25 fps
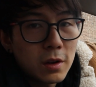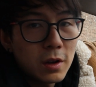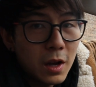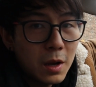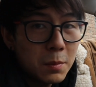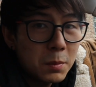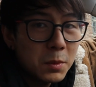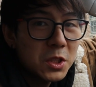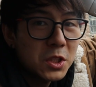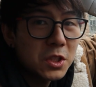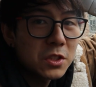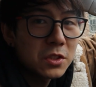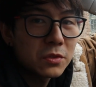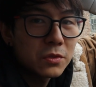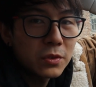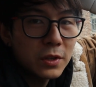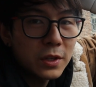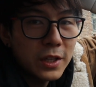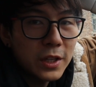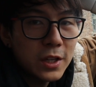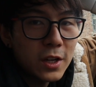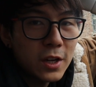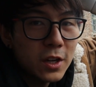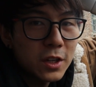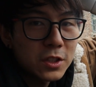how much does it
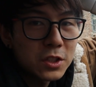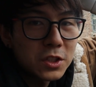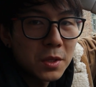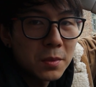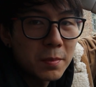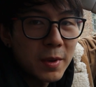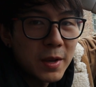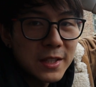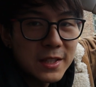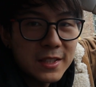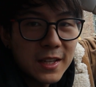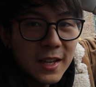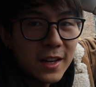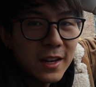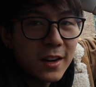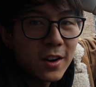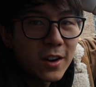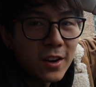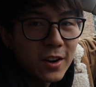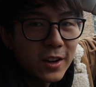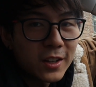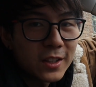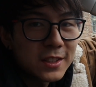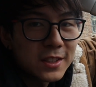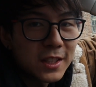really cost to maintain an
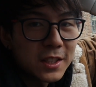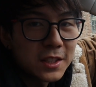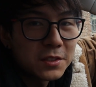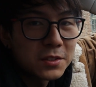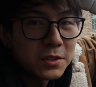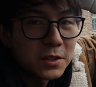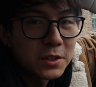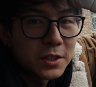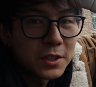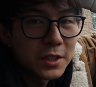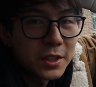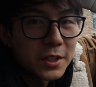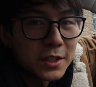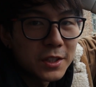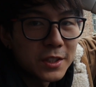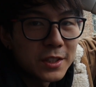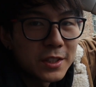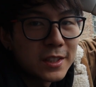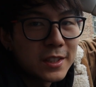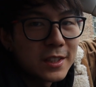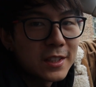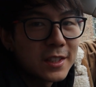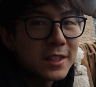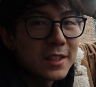RX8 for a year?